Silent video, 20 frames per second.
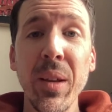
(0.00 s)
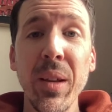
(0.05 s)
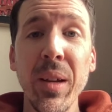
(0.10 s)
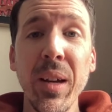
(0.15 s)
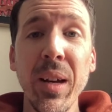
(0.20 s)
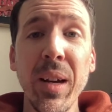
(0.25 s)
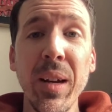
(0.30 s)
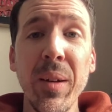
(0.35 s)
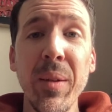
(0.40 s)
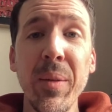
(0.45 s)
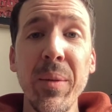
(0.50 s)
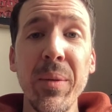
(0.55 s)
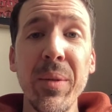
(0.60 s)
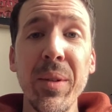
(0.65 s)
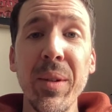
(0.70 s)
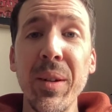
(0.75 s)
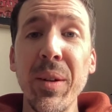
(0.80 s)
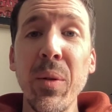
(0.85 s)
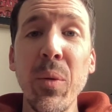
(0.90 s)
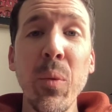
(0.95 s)

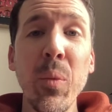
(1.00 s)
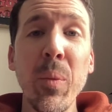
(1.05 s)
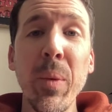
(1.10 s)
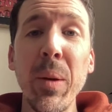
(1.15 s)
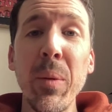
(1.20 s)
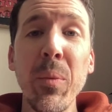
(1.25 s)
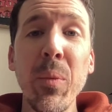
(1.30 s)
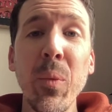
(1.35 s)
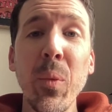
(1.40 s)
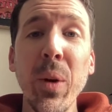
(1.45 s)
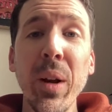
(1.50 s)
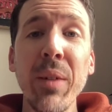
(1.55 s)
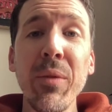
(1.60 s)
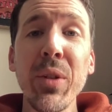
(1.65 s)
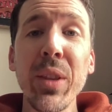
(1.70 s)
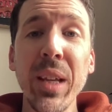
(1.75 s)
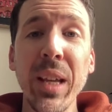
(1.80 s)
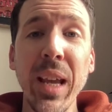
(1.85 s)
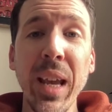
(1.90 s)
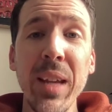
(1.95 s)
Whatever
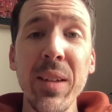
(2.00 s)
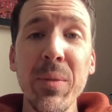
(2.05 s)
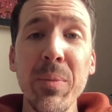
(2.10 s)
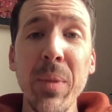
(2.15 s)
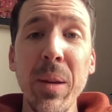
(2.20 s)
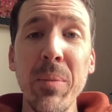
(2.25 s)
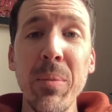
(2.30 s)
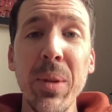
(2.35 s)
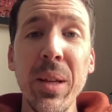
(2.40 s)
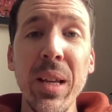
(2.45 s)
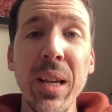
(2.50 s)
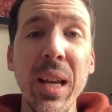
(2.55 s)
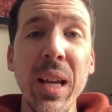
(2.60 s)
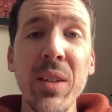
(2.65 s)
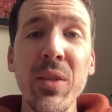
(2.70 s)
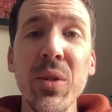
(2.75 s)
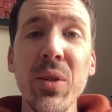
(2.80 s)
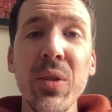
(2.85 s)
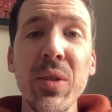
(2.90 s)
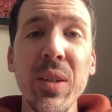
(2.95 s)
the case may be
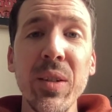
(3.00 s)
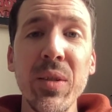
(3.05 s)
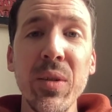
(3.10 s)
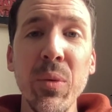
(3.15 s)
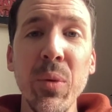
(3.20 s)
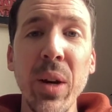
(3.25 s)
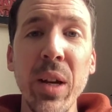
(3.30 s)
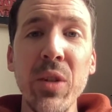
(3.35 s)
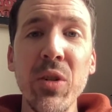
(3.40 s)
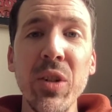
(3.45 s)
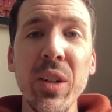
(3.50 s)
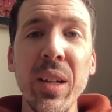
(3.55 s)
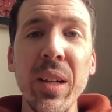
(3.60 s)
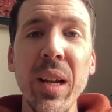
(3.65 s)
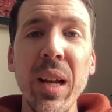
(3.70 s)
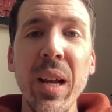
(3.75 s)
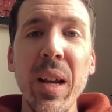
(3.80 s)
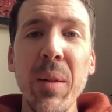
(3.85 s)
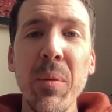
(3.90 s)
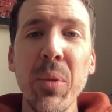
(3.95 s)
in your
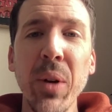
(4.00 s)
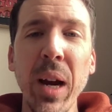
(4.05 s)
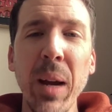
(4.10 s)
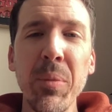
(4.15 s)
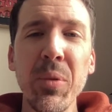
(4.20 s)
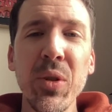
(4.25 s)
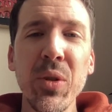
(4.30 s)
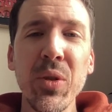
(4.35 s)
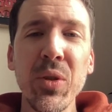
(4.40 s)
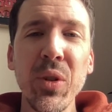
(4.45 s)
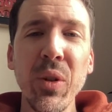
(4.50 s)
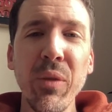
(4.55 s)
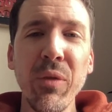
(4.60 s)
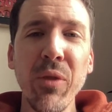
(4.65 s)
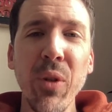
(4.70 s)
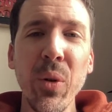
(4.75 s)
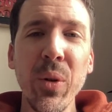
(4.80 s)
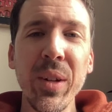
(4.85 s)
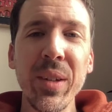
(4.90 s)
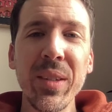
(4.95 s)
situation, perhaps you're so
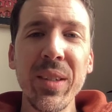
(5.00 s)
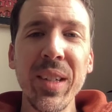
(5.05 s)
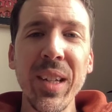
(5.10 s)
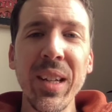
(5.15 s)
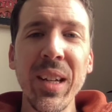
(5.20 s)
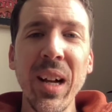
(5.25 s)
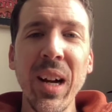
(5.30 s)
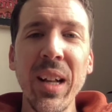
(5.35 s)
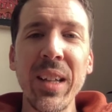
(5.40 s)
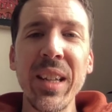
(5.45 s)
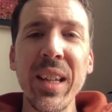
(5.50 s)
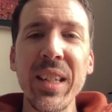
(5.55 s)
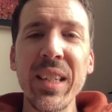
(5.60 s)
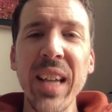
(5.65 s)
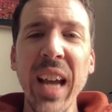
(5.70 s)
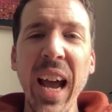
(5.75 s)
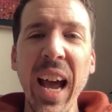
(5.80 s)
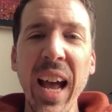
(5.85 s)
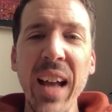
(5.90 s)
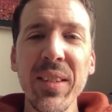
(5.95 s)
focused in on the
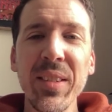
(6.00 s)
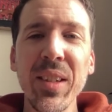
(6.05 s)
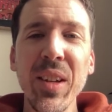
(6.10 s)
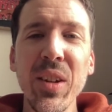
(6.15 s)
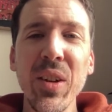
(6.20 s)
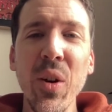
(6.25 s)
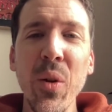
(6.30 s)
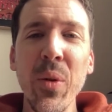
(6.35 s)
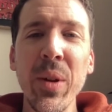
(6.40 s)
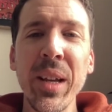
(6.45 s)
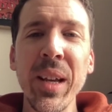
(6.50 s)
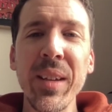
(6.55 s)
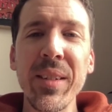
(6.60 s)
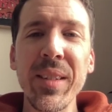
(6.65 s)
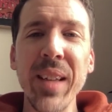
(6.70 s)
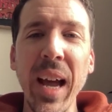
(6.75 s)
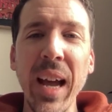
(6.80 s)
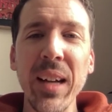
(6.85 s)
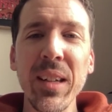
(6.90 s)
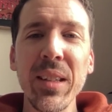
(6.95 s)
task going
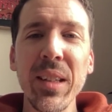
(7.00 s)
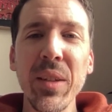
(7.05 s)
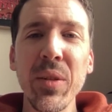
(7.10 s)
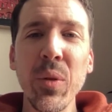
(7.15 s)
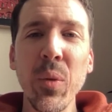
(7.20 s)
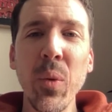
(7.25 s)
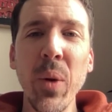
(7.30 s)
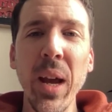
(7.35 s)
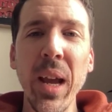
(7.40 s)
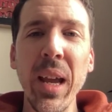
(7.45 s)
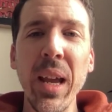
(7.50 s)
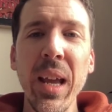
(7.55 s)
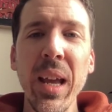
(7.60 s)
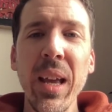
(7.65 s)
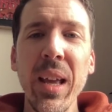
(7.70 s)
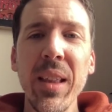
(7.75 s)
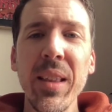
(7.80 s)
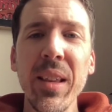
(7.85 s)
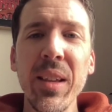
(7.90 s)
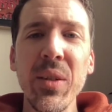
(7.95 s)
exactly the way
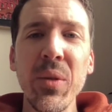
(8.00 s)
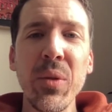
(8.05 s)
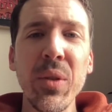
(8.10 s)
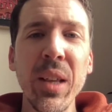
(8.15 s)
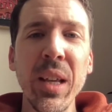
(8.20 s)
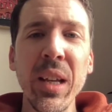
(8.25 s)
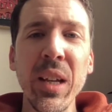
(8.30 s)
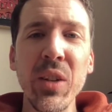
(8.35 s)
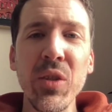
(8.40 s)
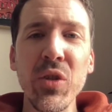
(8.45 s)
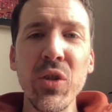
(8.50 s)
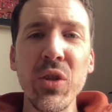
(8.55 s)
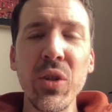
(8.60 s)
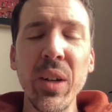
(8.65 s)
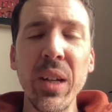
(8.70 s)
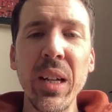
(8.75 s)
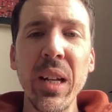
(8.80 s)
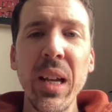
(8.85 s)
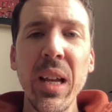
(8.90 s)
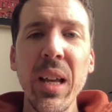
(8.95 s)
that you think it
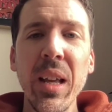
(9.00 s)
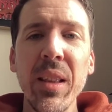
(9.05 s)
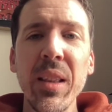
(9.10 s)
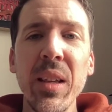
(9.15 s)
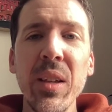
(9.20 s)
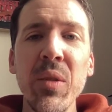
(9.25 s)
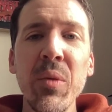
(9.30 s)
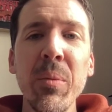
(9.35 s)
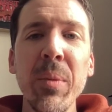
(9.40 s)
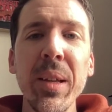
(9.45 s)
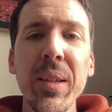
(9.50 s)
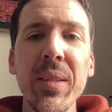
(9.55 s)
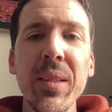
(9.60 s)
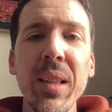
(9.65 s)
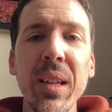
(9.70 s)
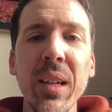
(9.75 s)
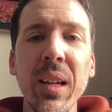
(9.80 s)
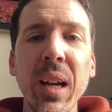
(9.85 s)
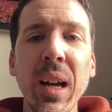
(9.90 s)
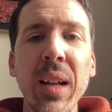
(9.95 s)
should, that you miss
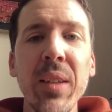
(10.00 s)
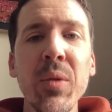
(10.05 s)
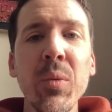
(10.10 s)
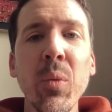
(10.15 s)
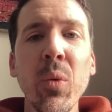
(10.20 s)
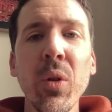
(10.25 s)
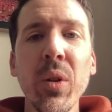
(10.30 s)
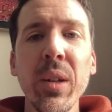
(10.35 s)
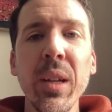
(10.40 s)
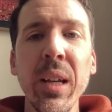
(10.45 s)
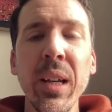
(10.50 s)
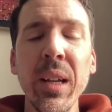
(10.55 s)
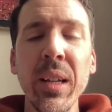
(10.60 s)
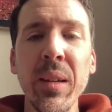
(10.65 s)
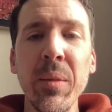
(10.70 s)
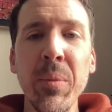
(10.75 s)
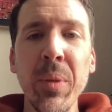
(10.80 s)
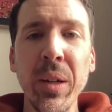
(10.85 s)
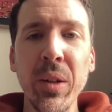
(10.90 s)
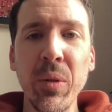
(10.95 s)
that God's working
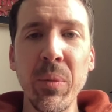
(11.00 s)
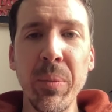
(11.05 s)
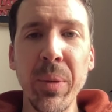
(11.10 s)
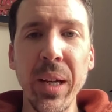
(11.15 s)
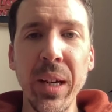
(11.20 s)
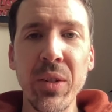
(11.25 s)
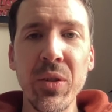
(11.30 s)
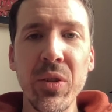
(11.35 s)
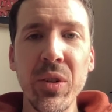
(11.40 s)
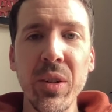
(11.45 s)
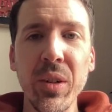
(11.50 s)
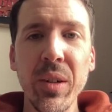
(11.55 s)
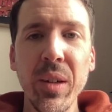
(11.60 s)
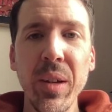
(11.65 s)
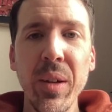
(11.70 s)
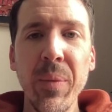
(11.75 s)
in the bigger picture.